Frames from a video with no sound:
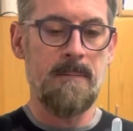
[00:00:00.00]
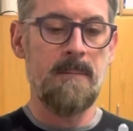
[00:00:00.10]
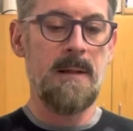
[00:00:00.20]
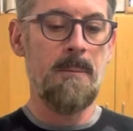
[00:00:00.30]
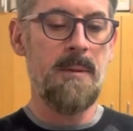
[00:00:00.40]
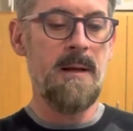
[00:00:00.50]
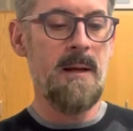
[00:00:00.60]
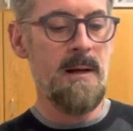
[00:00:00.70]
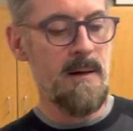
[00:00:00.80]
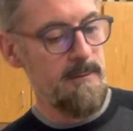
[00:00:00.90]
little bit
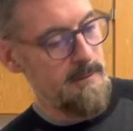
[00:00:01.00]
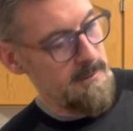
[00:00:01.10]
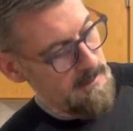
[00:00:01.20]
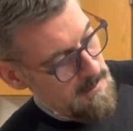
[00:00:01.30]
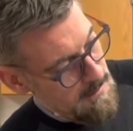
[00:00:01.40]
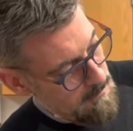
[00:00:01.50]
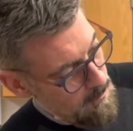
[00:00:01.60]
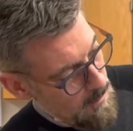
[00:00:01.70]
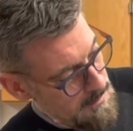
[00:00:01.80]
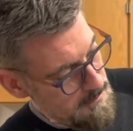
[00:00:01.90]
of
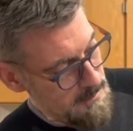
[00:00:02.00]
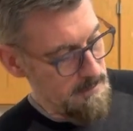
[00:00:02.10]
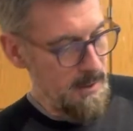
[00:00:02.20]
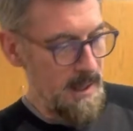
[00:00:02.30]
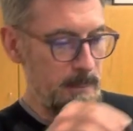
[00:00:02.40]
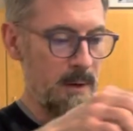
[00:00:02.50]
white paper